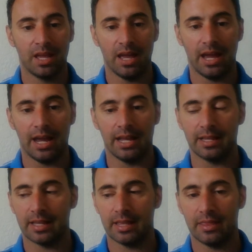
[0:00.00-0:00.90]

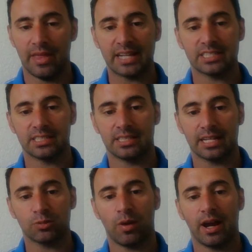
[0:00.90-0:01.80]
And that's
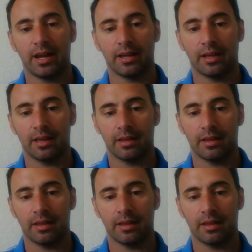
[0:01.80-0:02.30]
why